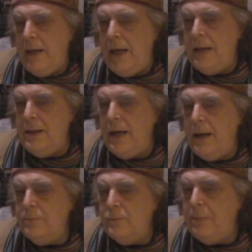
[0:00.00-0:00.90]
in
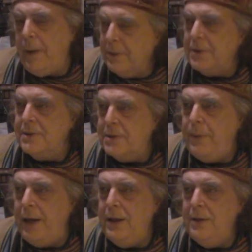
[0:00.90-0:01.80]
Republican
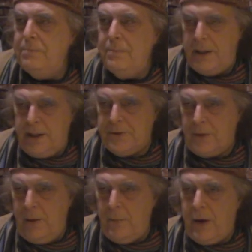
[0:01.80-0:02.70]
Spain and
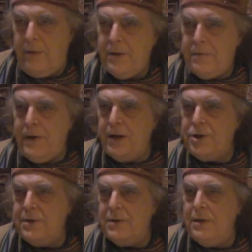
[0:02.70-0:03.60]
elsewhere. And wherever the
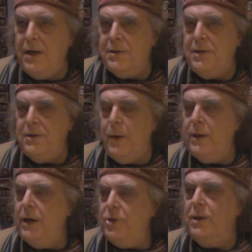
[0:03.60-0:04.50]
fascists and Nazis
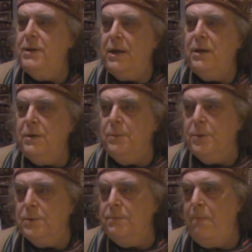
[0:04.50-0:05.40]
went, they tried to kill them all,